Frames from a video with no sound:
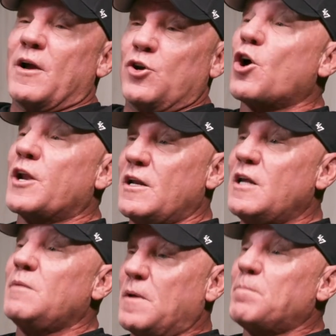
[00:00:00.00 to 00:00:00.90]
you're going to
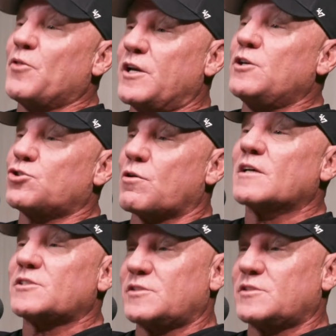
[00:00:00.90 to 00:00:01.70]
need people that you trust